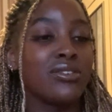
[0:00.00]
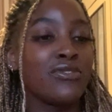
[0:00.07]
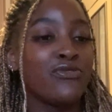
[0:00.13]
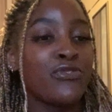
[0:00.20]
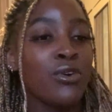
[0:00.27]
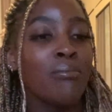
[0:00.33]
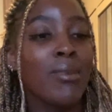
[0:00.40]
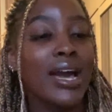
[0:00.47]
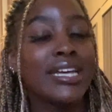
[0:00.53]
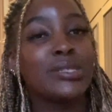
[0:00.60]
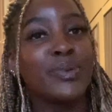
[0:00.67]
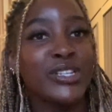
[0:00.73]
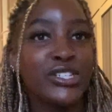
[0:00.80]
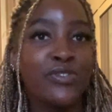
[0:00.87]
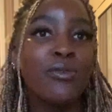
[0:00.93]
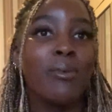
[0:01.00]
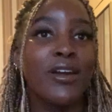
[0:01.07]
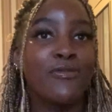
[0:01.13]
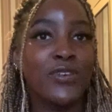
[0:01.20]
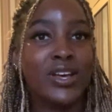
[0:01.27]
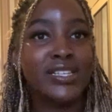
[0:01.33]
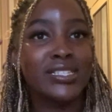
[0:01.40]
especially for my
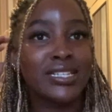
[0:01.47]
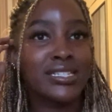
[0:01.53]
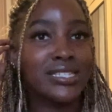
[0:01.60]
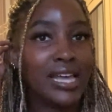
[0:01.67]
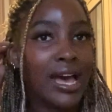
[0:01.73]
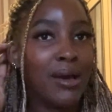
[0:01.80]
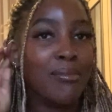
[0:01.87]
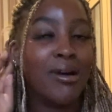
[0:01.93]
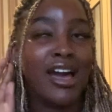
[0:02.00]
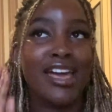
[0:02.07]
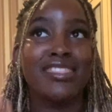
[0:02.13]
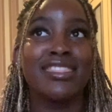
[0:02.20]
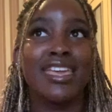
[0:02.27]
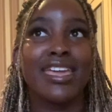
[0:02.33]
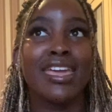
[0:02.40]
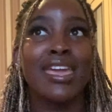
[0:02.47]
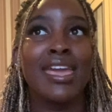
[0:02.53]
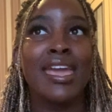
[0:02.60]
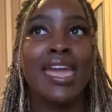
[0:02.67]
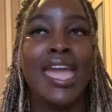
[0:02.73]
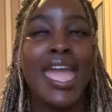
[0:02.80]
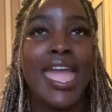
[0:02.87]
first exam, I think
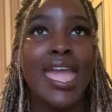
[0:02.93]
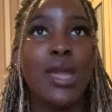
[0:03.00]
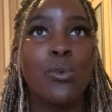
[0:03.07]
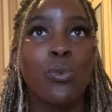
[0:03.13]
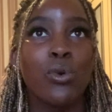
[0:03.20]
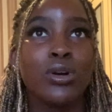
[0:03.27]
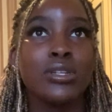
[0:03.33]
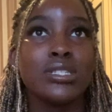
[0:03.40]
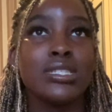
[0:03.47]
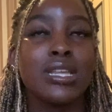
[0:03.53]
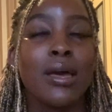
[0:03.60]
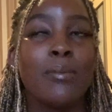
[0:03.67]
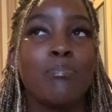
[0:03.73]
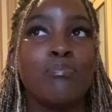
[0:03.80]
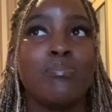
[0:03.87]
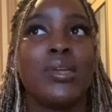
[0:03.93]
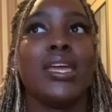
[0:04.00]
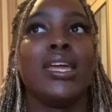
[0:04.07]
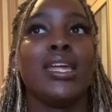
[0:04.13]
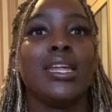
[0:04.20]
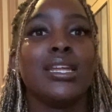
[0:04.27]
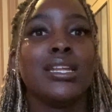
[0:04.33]
it was a
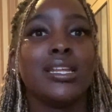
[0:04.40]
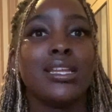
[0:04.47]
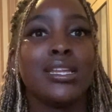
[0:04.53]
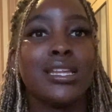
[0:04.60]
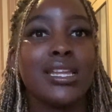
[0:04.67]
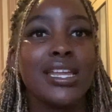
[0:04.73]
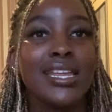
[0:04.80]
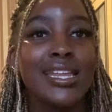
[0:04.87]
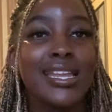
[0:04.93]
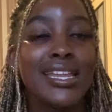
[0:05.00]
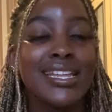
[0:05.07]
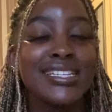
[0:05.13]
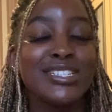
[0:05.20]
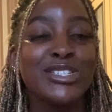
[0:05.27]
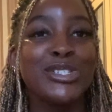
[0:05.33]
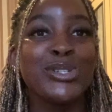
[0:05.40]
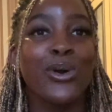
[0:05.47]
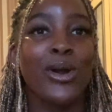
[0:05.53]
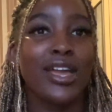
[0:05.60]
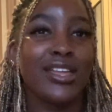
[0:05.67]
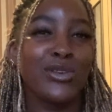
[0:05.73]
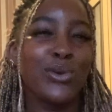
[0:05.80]
bit
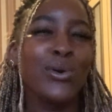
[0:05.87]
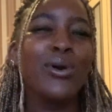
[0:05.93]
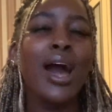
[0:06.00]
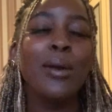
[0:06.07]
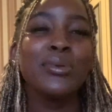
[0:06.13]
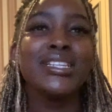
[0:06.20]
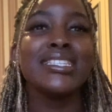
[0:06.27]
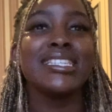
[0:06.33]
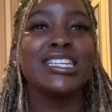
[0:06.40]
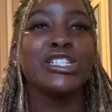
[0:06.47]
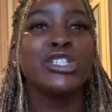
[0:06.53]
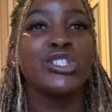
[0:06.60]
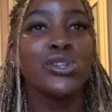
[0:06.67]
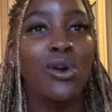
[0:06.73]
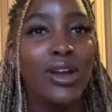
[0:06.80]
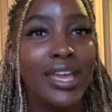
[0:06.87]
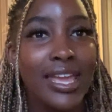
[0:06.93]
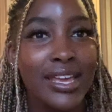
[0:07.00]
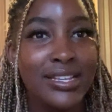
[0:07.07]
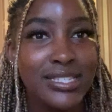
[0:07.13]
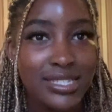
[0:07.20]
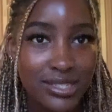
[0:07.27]
I wouldn't say
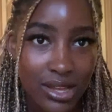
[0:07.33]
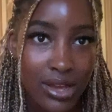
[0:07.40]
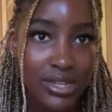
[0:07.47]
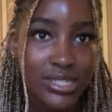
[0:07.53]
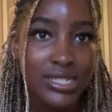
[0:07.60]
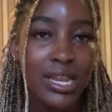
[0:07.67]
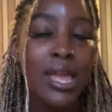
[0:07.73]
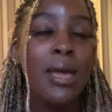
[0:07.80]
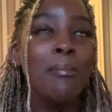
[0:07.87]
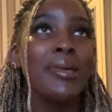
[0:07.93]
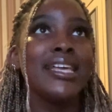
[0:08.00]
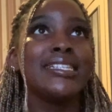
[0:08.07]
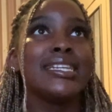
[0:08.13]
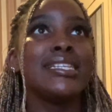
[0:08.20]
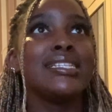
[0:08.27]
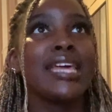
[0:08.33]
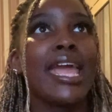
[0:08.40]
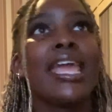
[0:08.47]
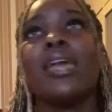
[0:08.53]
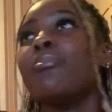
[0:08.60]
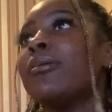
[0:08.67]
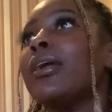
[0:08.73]
shocking as such, but it did
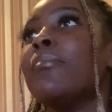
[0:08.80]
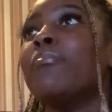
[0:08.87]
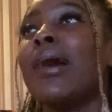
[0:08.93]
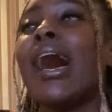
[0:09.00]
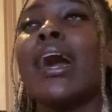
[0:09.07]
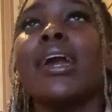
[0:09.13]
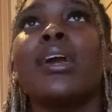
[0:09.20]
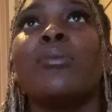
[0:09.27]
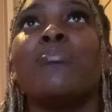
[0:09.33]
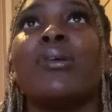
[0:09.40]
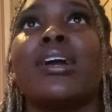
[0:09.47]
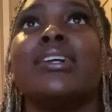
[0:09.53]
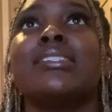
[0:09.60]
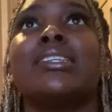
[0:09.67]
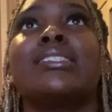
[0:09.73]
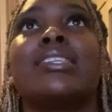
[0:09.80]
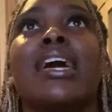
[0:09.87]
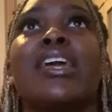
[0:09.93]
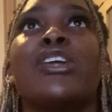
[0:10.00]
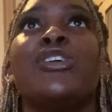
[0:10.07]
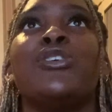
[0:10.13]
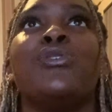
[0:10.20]
take me aback, because it's
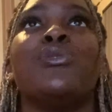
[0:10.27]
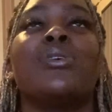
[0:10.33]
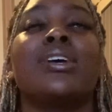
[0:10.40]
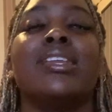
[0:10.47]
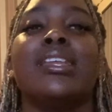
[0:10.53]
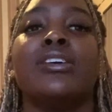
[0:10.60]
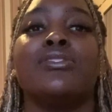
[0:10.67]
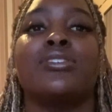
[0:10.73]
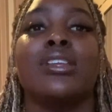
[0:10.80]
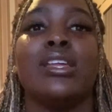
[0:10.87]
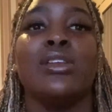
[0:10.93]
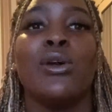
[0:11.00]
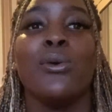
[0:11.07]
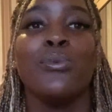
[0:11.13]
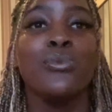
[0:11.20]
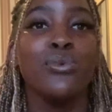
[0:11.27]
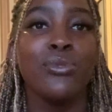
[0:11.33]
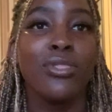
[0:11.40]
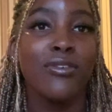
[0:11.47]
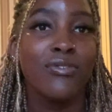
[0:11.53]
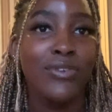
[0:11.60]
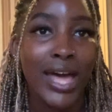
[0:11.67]
like, you could literally know all
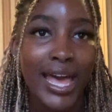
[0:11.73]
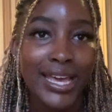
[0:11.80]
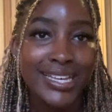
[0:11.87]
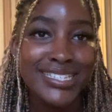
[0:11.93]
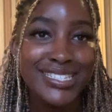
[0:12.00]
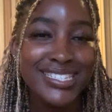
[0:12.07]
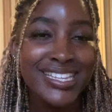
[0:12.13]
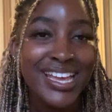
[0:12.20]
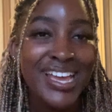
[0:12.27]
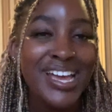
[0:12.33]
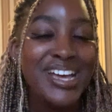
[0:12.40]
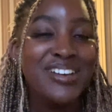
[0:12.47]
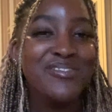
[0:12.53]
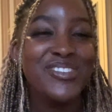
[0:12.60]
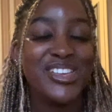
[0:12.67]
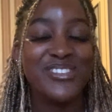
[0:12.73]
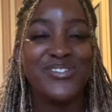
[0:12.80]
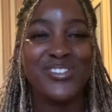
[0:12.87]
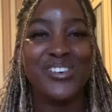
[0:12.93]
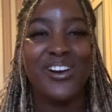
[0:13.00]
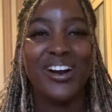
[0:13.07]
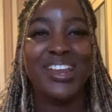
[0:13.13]
the facts, but if
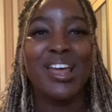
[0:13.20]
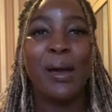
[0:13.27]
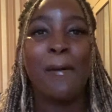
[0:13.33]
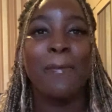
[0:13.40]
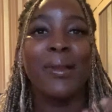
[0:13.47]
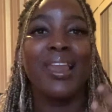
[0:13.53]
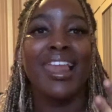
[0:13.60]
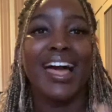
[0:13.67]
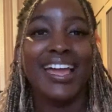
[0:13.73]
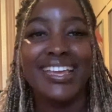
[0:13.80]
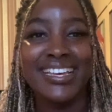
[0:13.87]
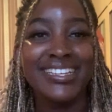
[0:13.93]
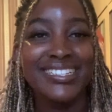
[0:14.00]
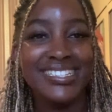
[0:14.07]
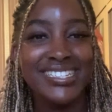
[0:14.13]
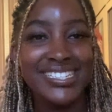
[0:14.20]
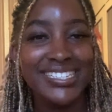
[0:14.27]
you can't apply it,